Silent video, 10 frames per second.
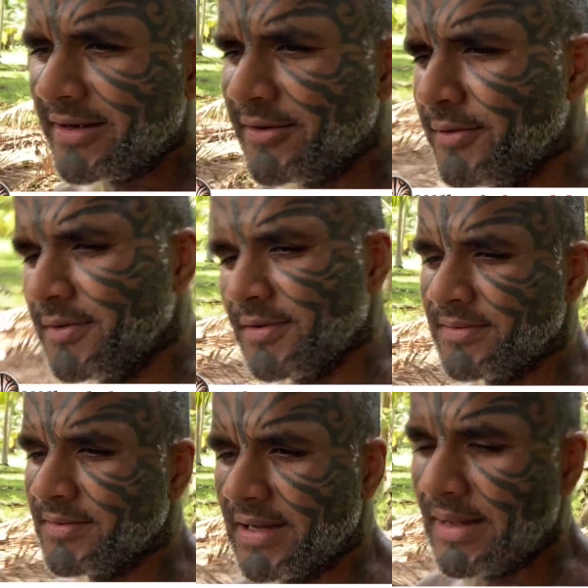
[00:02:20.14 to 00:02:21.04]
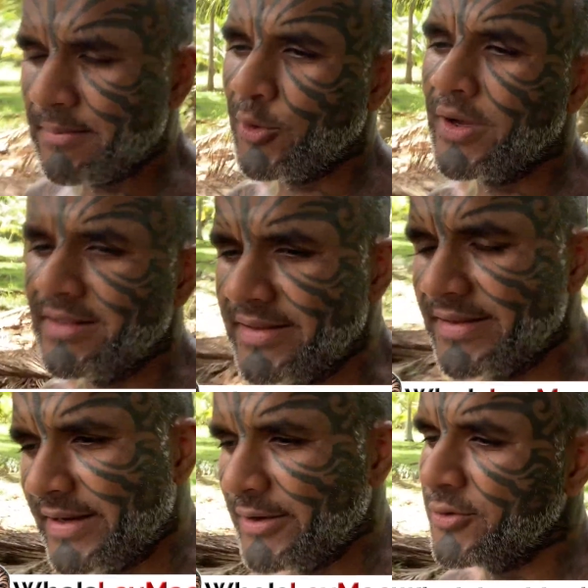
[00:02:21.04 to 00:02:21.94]
you, "I'm more healthy
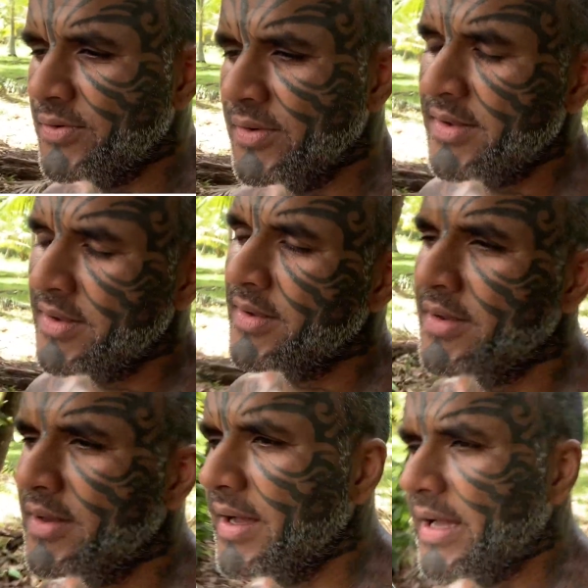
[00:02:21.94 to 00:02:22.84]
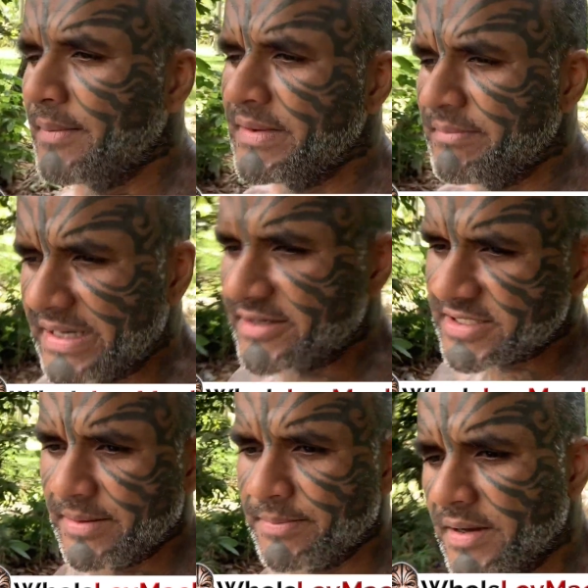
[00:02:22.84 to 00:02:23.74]
than you. I'm in better
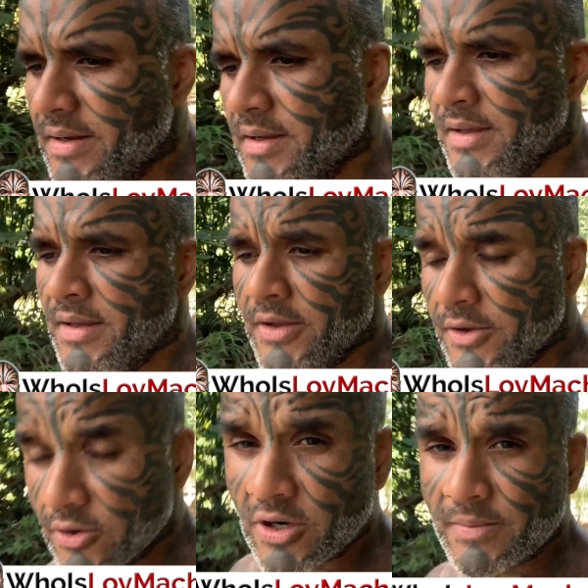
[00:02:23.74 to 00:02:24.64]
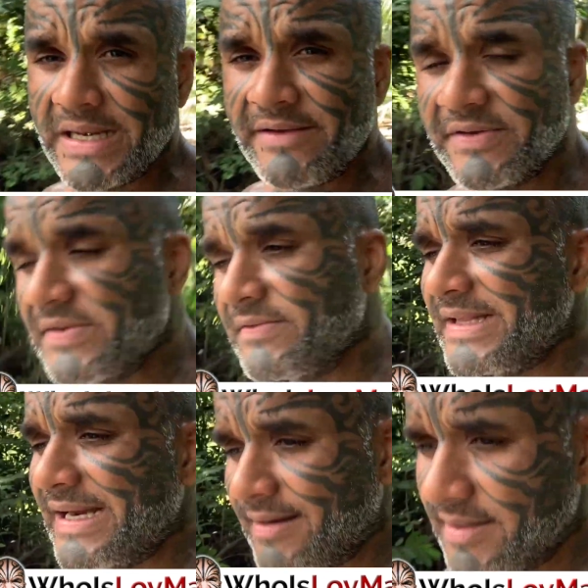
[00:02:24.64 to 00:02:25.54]
shape." You'll not believe, even with
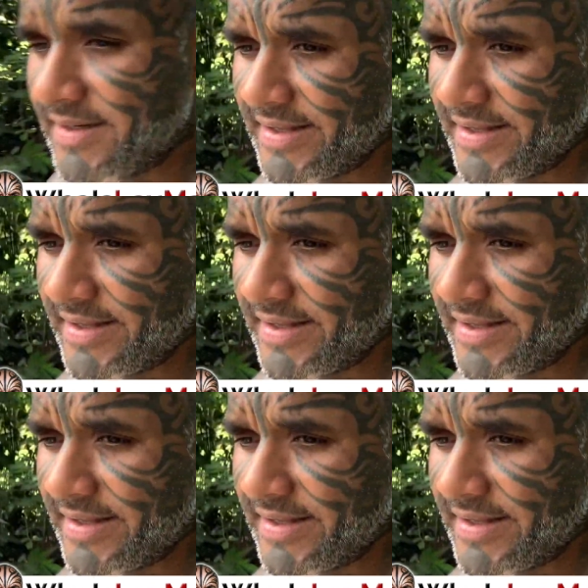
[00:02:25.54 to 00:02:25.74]
that one hundred